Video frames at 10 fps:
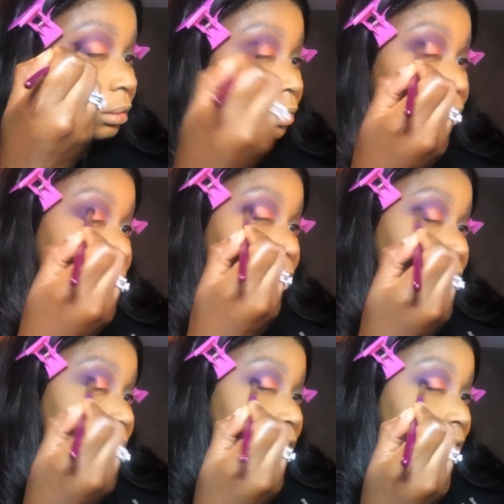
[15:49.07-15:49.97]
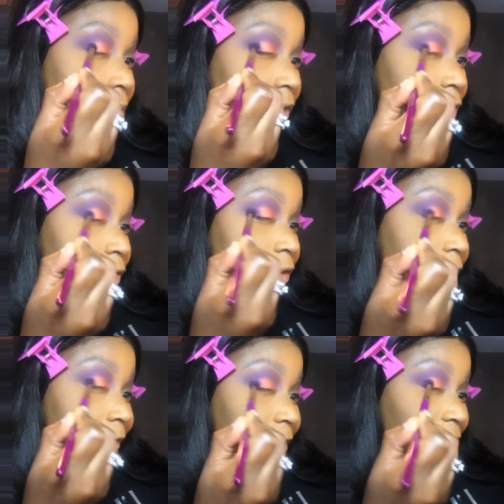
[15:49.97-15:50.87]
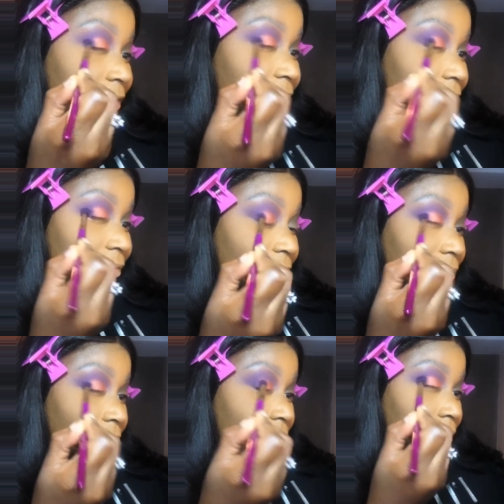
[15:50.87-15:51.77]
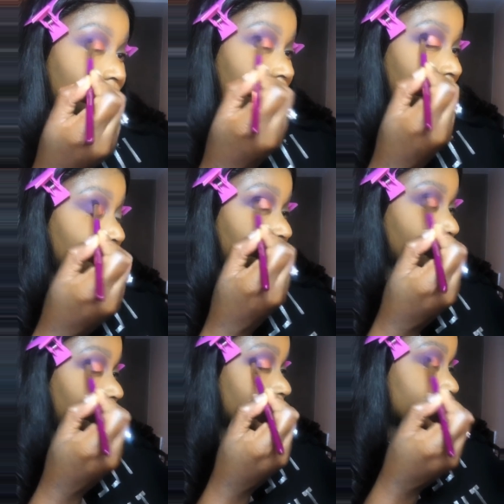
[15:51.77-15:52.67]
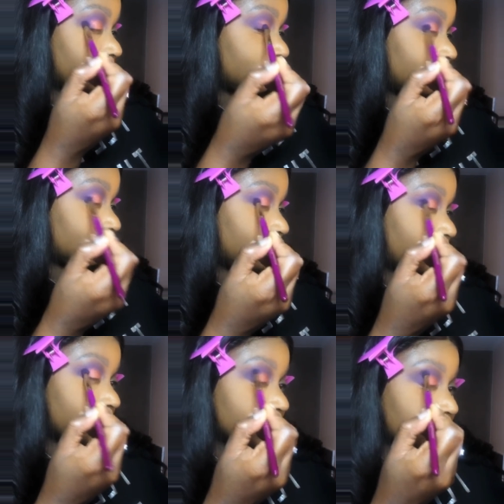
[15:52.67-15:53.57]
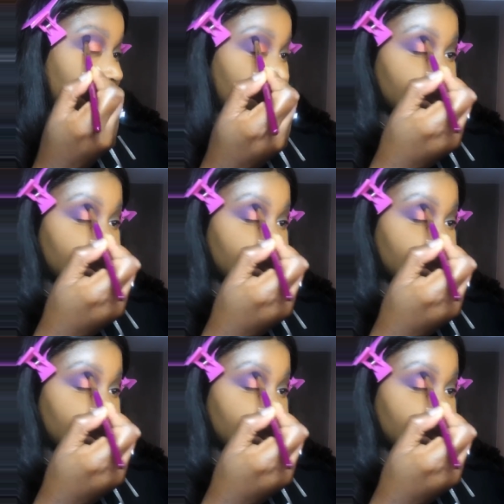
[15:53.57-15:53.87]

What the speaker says: just to make sure that it's blended nicely.